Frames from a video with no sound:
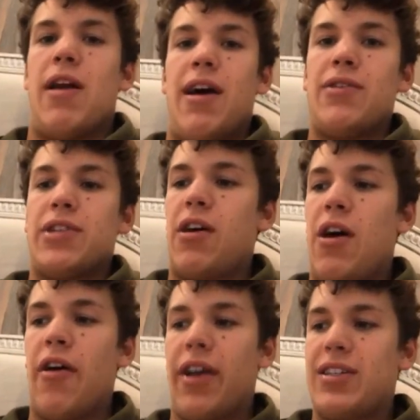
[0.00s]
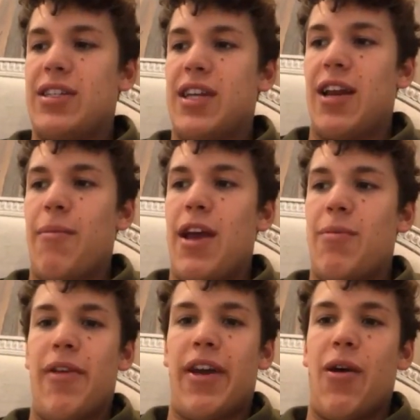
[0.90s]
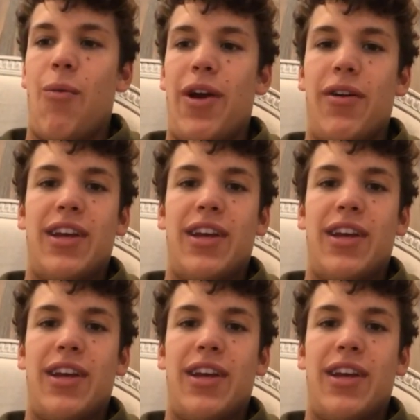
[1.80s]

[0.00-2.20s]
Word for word: I was like, oh, like, is this going to make me like a weird